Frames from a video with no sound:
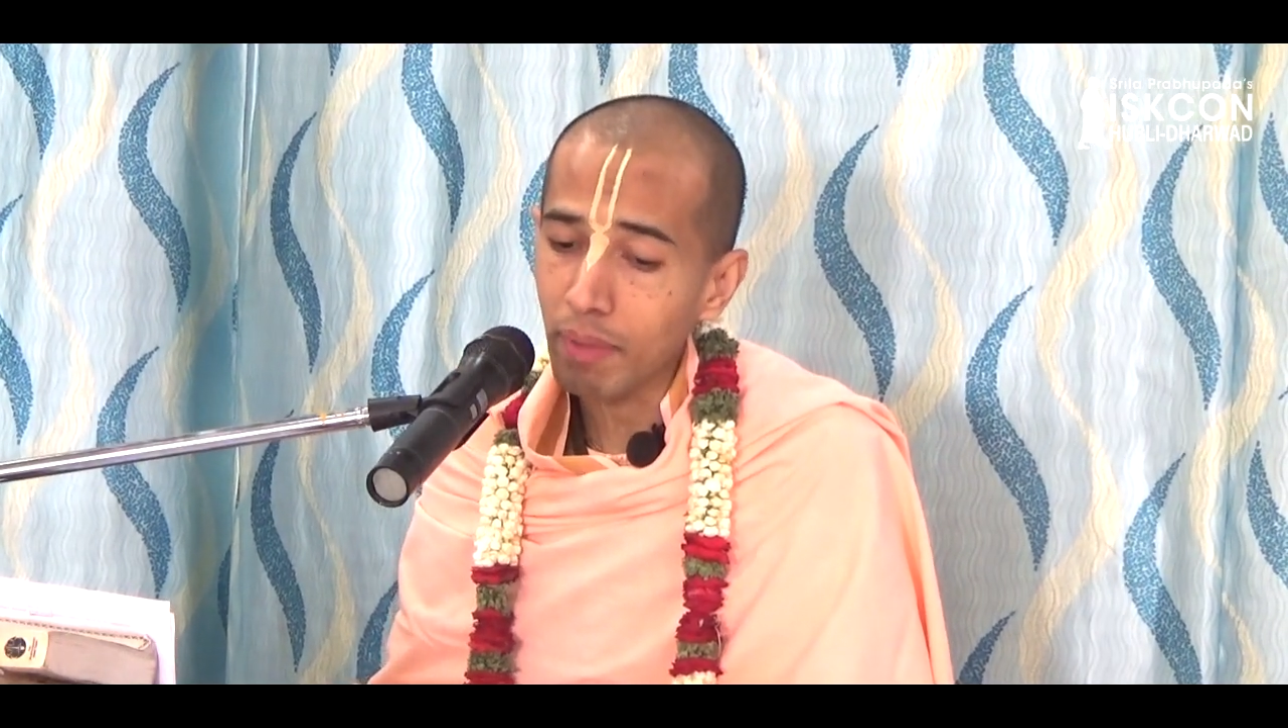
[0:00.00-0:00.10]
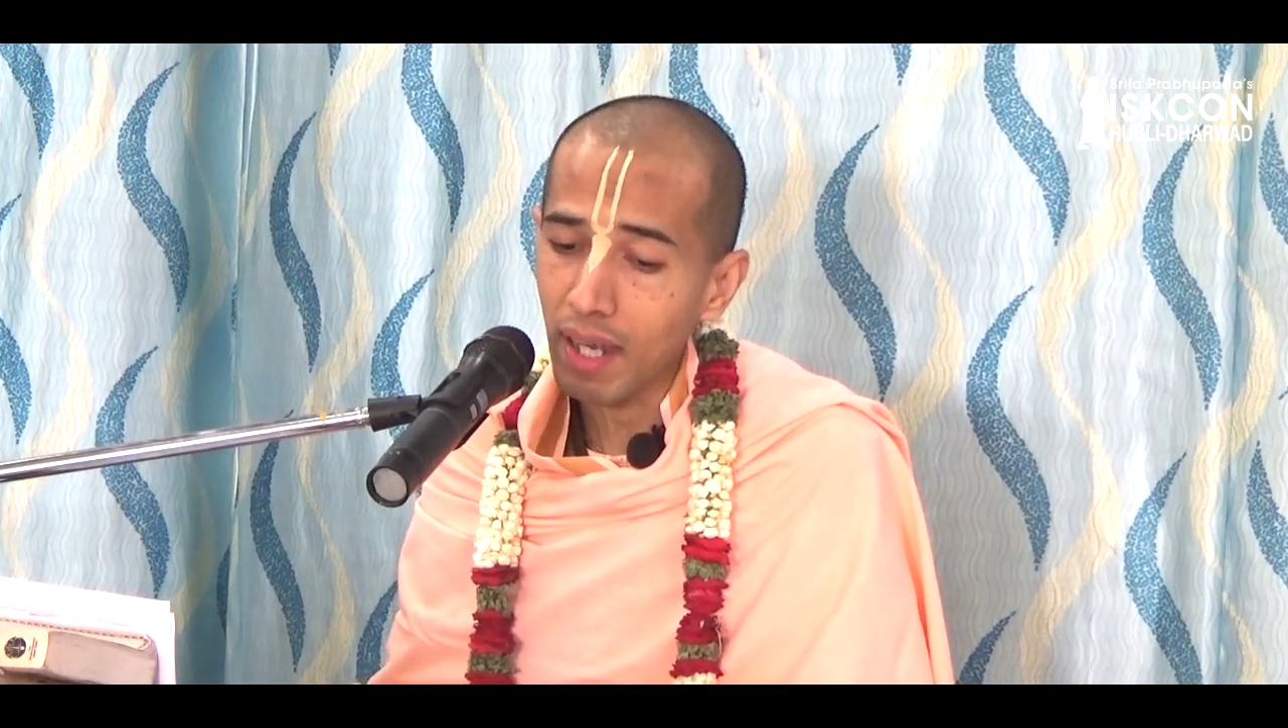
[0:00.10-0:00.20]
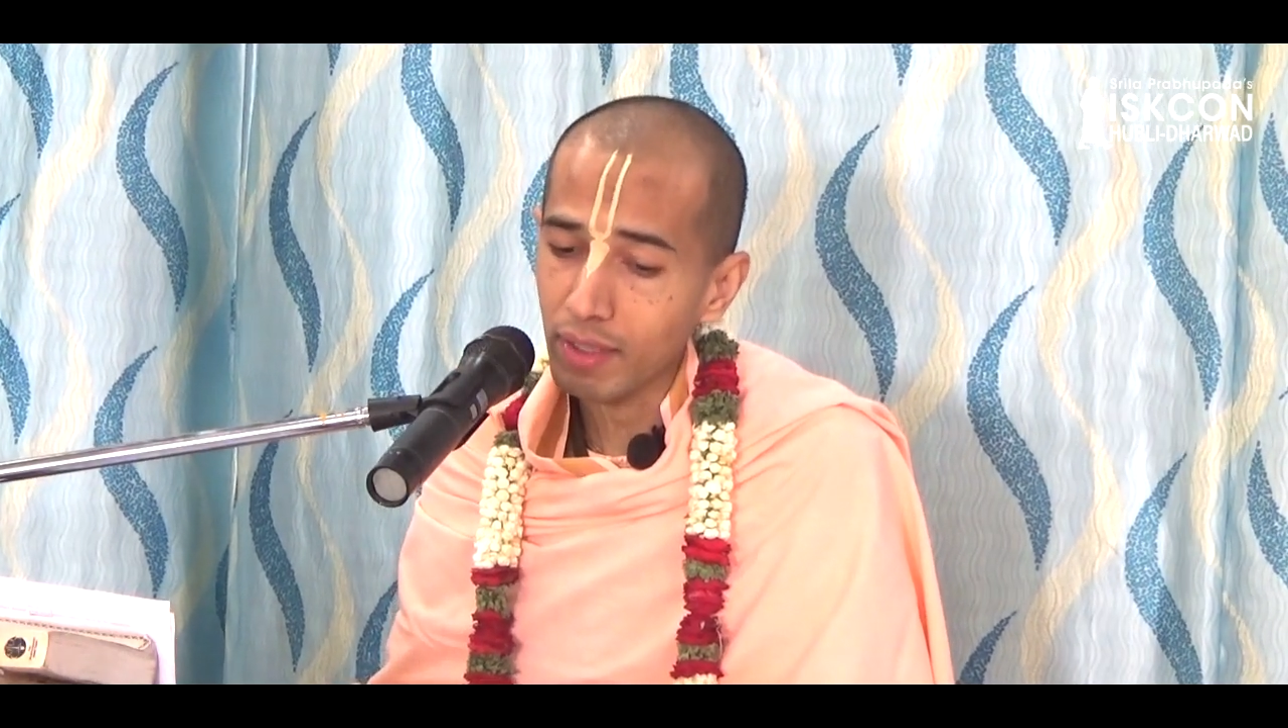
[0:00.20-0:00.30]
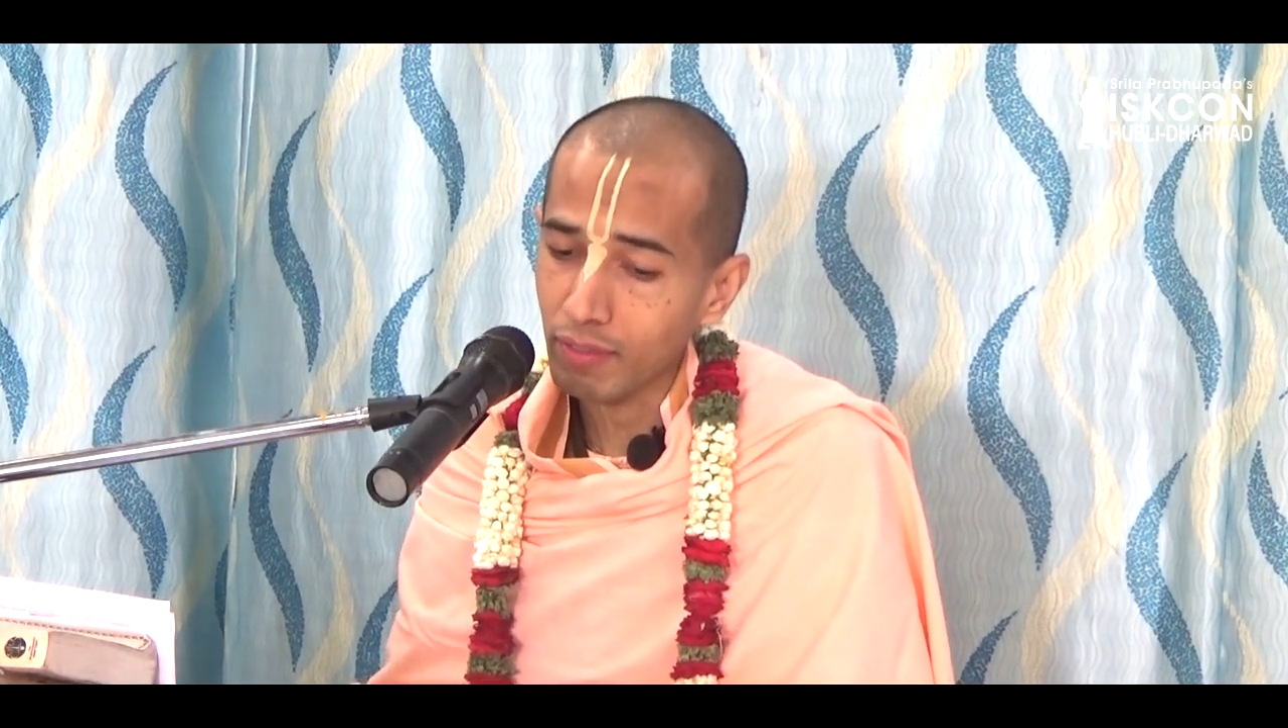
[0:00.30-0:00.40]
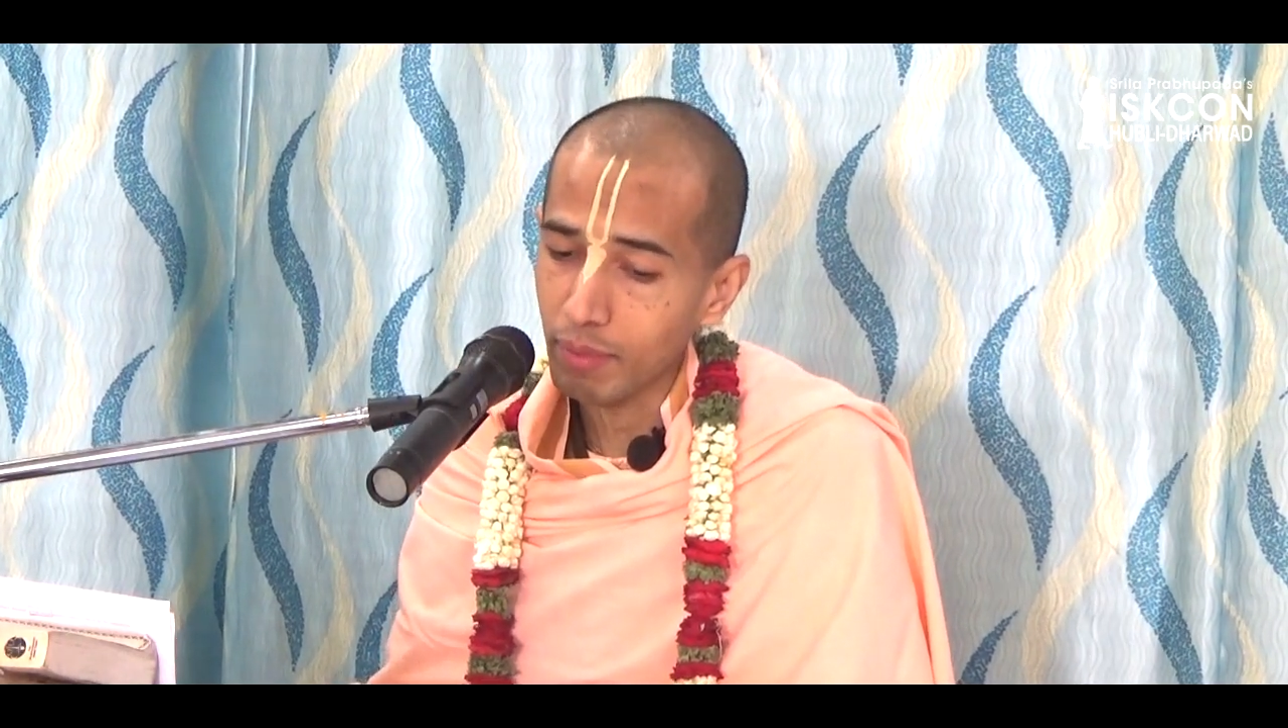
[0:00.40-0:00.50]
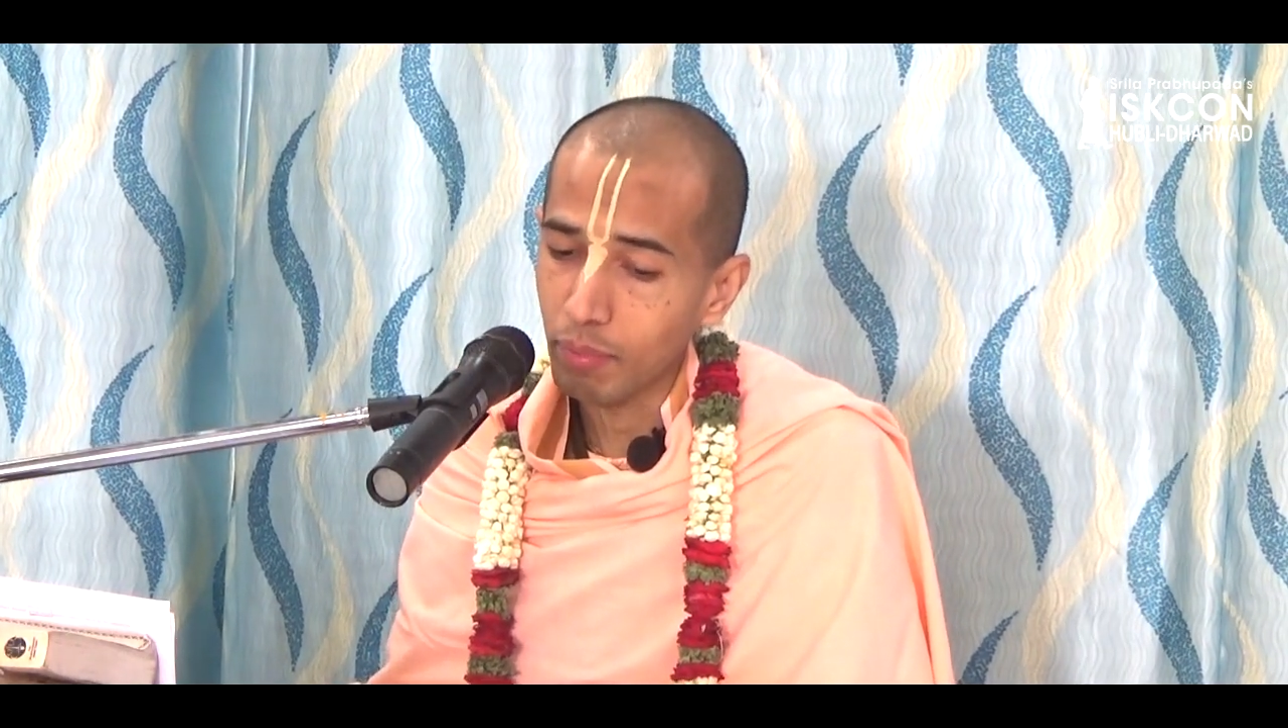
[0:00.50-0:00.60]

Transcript: part of the